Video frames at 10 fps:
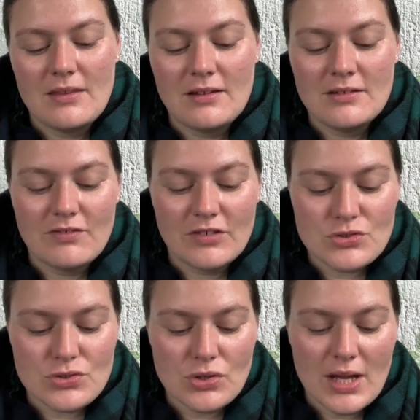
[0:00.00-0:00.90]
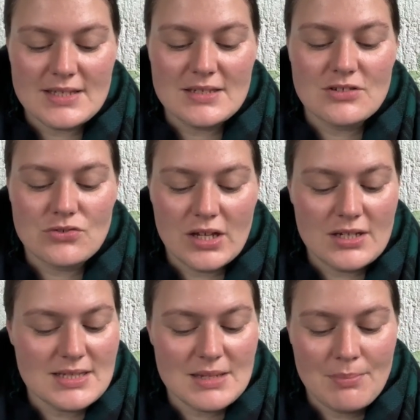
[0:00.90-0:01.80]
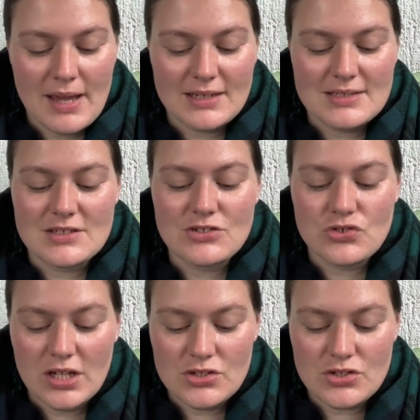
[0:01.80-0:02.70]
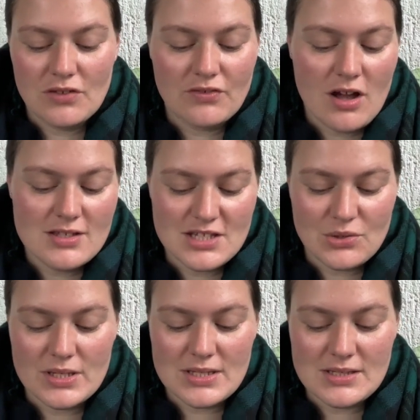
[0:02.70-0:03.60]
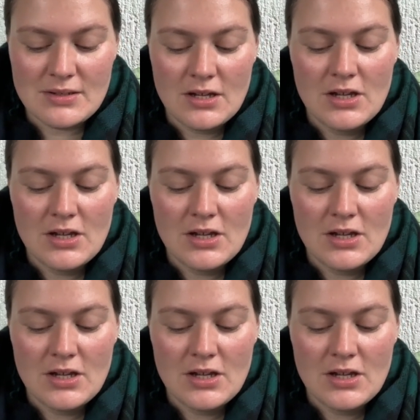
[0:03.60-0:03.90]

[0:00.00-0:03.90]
the individual has its greatest impact as a stranger of consequence,